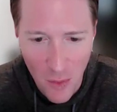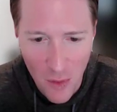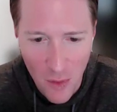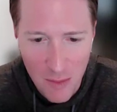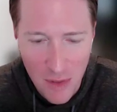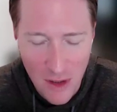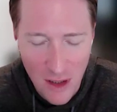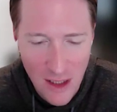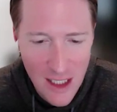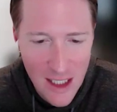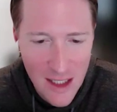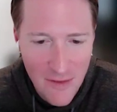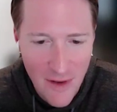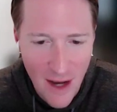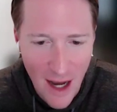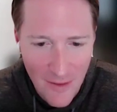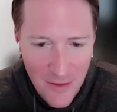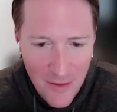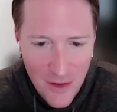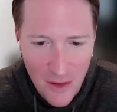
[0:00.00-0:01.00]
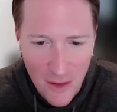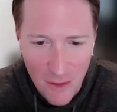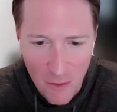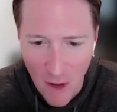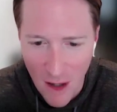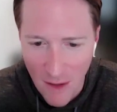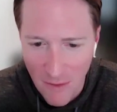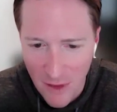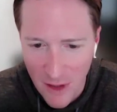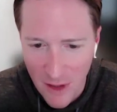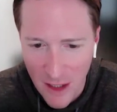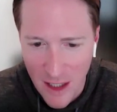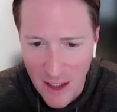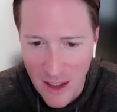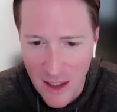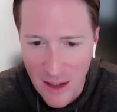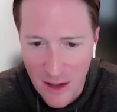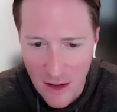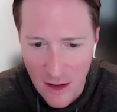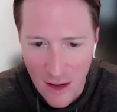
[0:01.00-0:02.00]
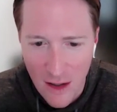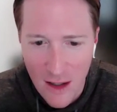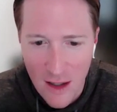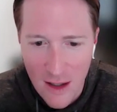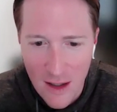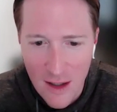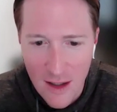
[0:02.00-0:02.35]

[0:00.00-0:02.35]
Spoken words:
would believe after roughly a year